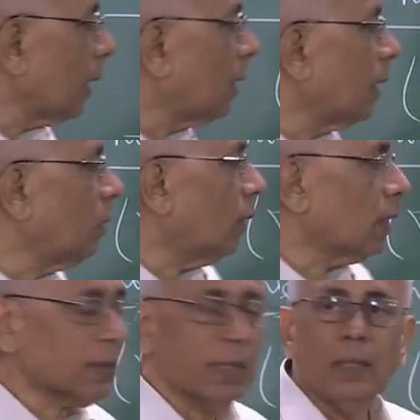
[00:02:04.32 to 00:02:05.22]
and then you
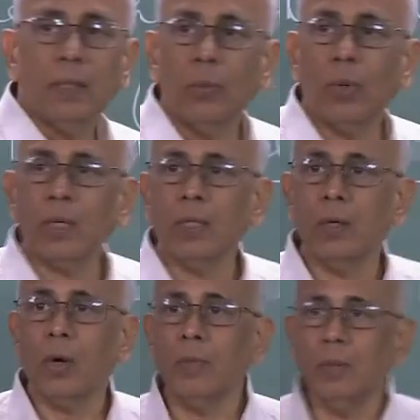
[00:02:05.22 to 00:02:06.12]
ask what are the
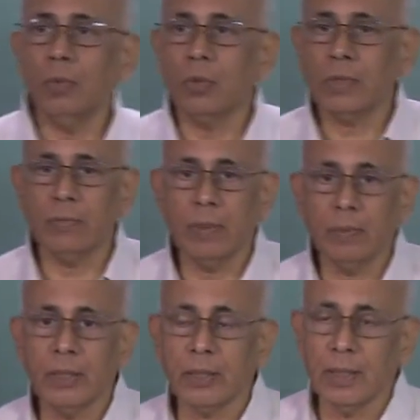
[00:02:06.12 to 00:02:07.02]
normal modes of
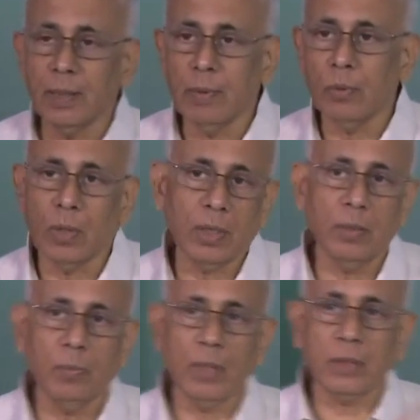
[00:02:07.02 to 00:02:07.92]
vibration namely what are
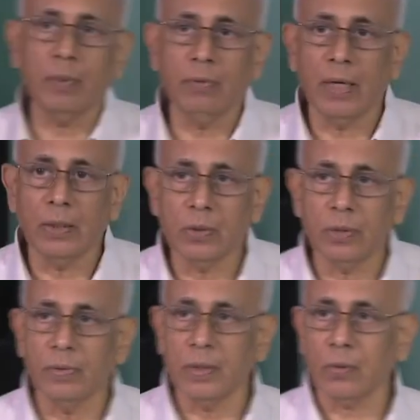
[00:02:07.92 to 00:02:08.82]
the possible values
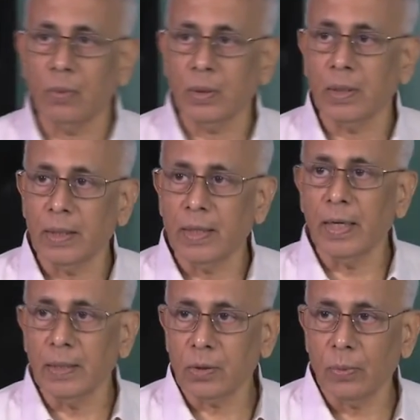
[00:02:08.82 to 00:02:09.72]
of this quantity
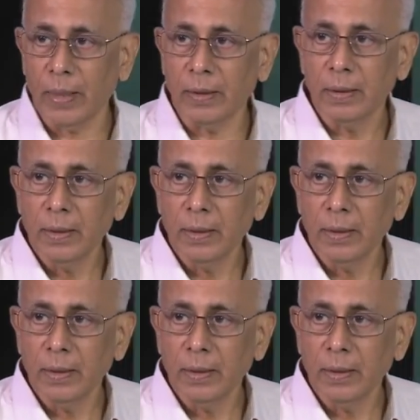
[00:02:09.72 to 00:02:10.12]
k squared